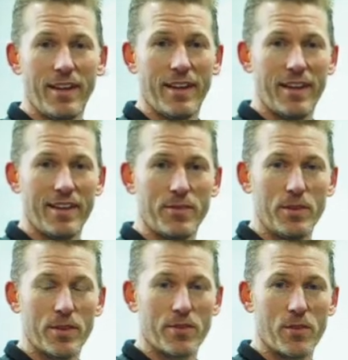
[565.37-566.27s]
and we
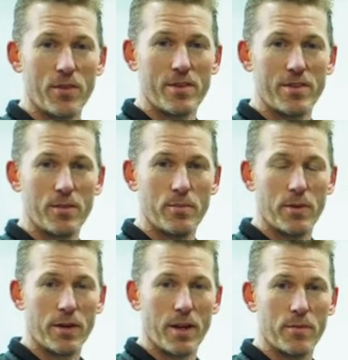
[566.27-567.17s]
look forward to
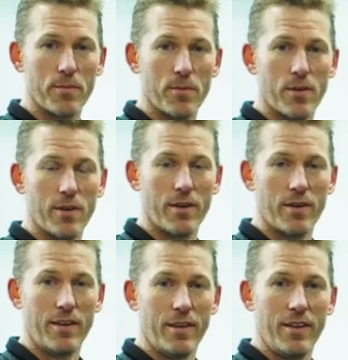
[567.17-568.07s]
putting out more